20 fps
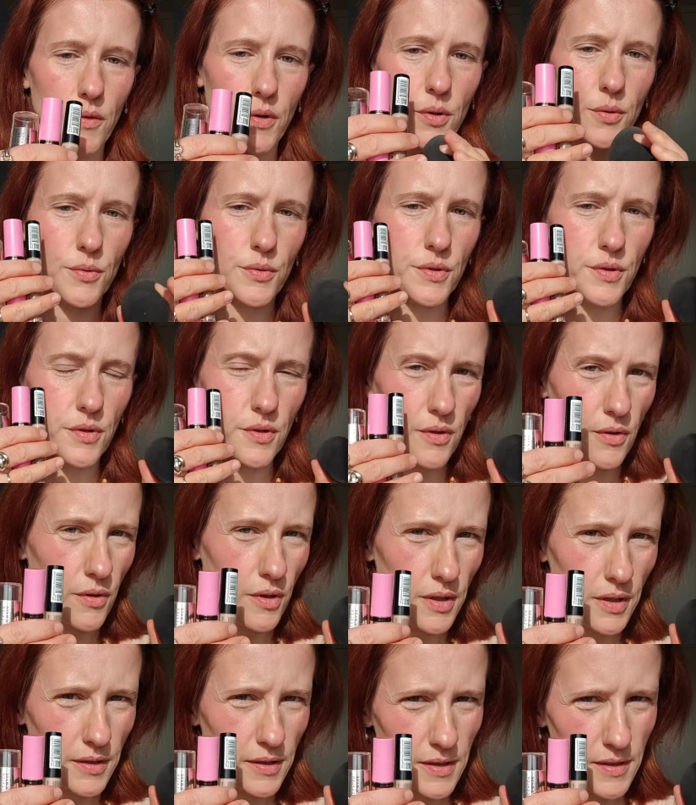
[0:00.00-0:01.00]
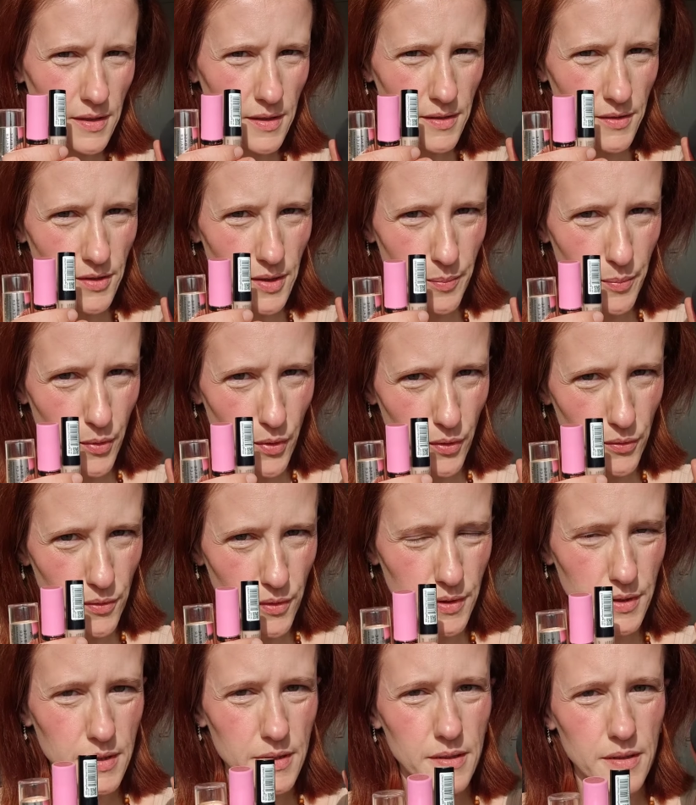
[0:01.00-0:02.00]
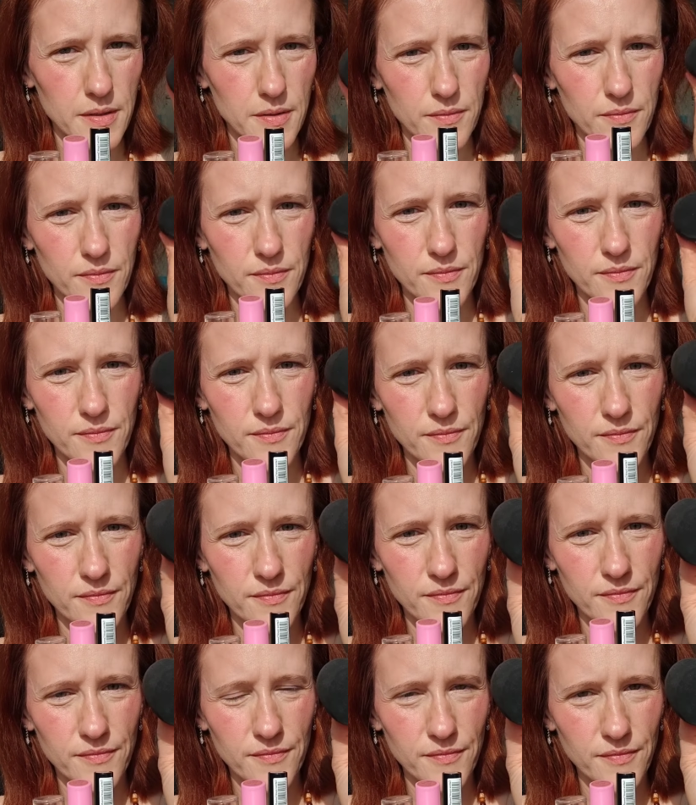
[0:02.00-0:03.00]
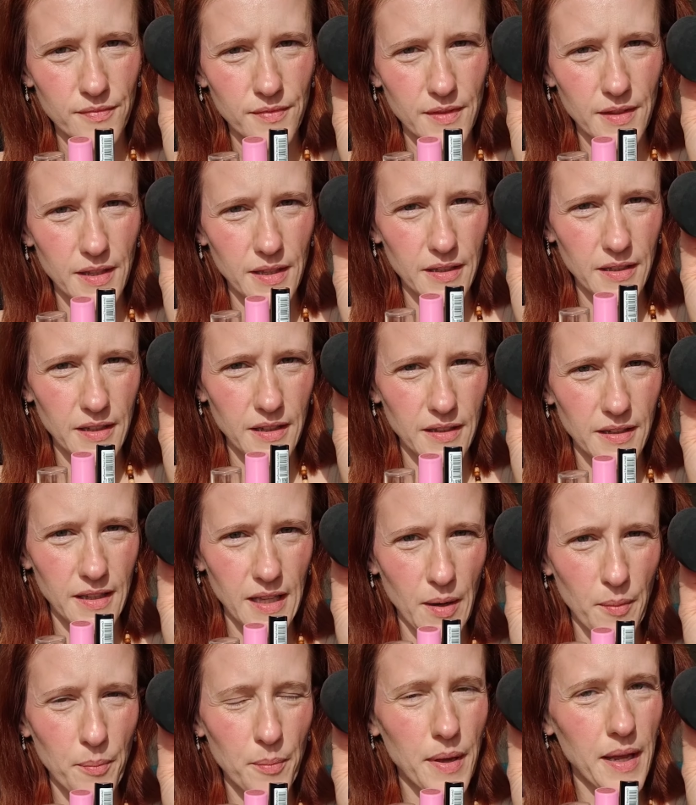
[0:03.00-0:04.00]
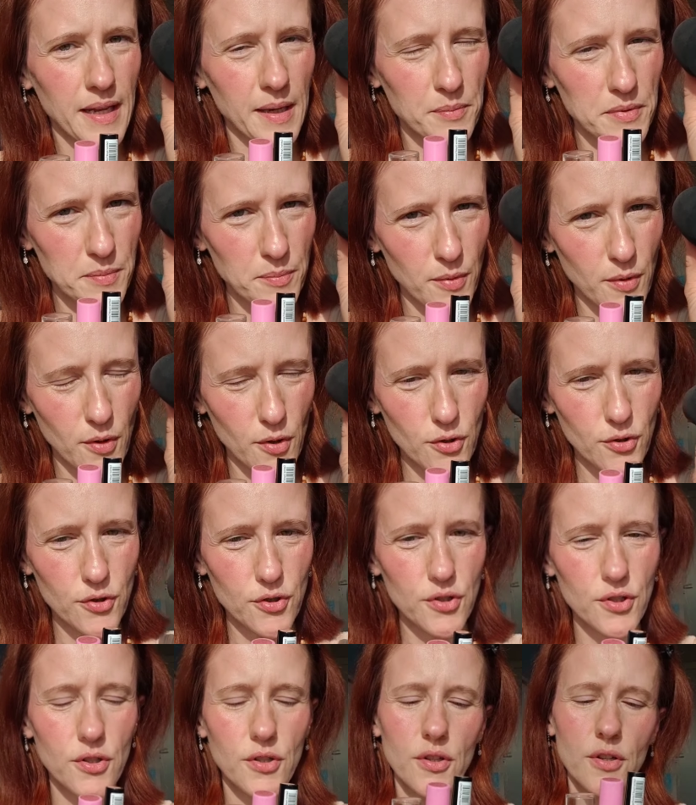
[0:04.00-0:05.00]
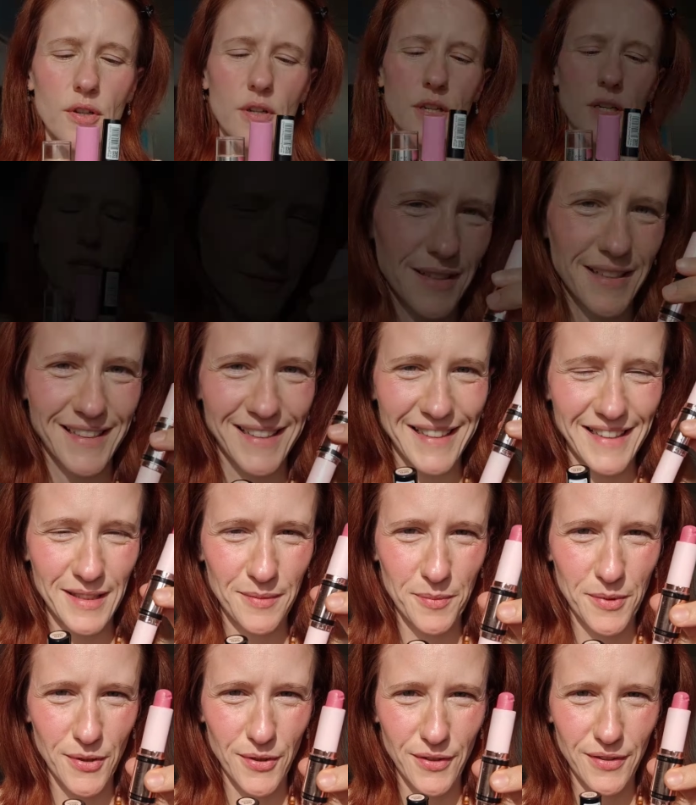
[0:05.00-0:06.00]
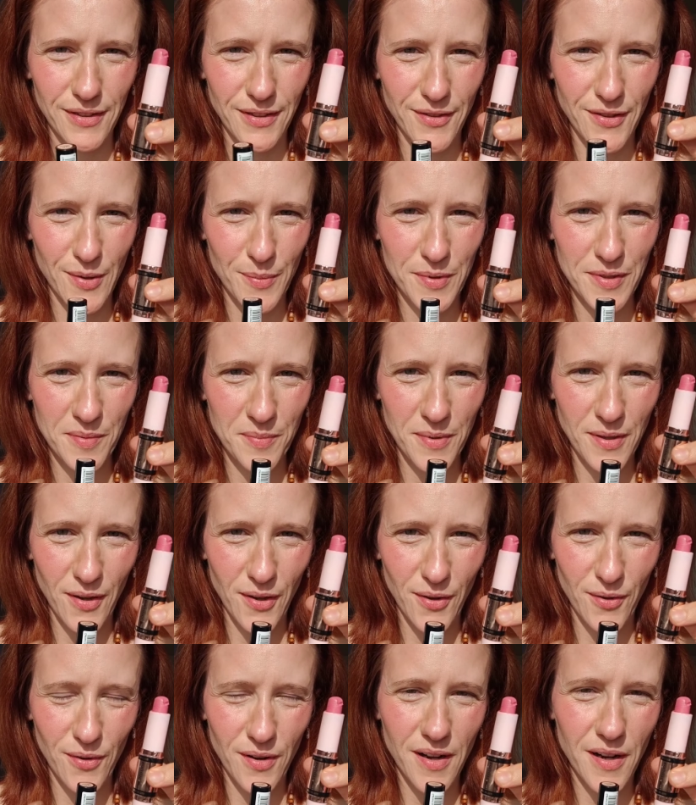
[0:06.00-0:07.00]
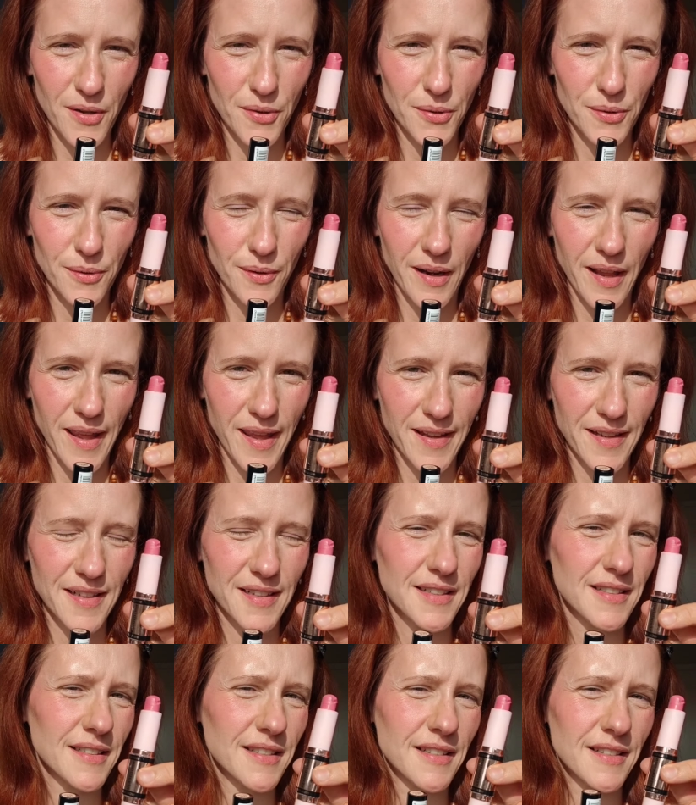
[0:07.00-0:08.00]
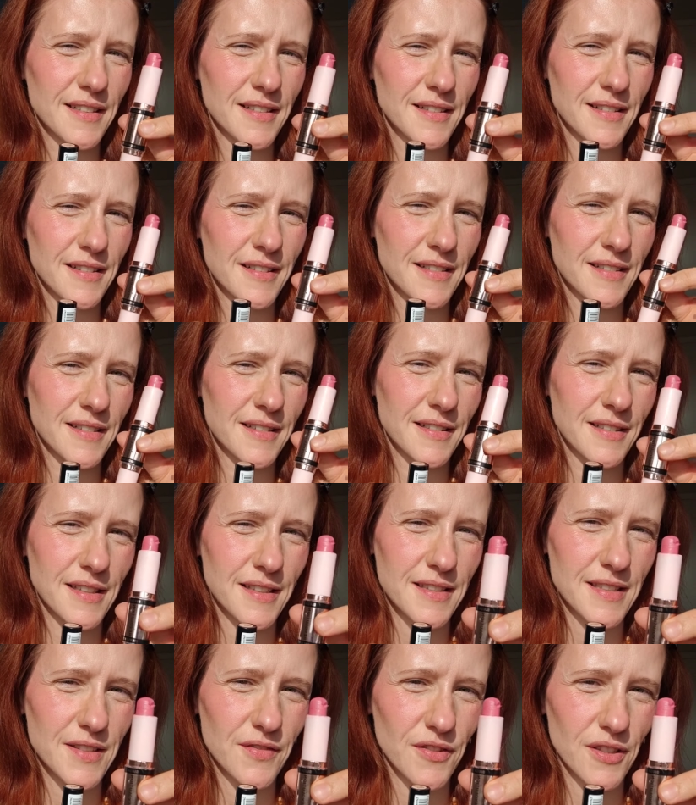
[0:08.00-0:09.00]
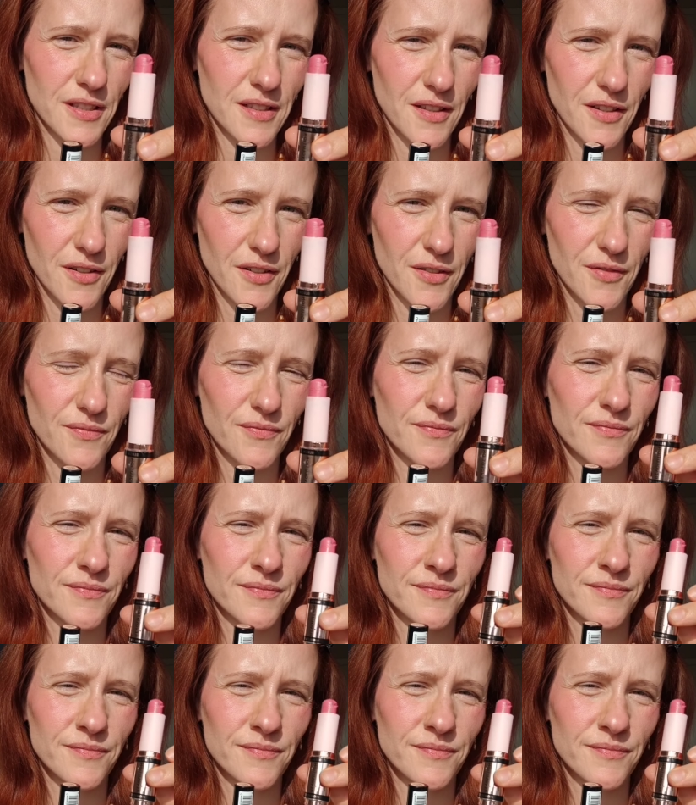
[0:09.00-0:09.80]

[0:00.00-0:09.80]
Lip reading: We used only these 3 products and damp makeup sponge. Let me know in the comments below how do you like this video.